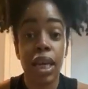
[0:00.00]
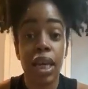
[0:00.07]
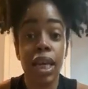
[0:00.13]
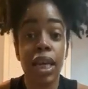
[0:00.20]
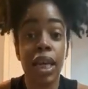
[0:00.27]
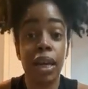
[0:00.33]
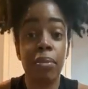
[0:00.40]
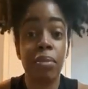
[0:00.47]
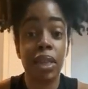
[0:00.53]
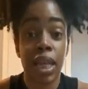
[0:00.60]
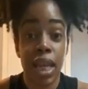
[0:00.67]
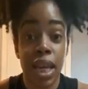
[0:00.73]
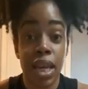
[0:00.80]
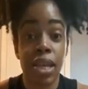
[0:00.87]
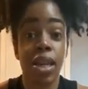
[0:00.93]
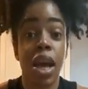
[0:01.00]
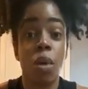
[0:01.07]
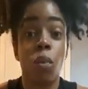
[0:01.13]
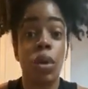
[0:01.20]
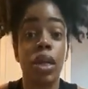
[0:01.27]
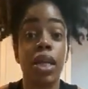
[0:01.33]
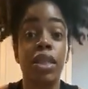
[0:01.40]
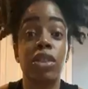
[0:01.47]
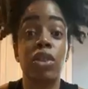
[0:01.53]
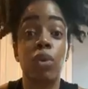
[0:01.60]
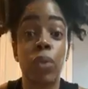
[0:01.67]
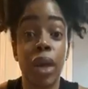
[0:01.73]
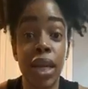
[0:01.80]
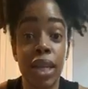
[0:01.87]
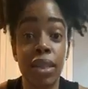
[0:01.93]
he comes in, and one of his
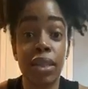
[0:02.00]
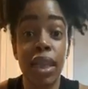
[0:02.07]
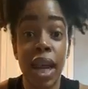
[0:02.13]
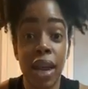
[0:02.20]
greatest,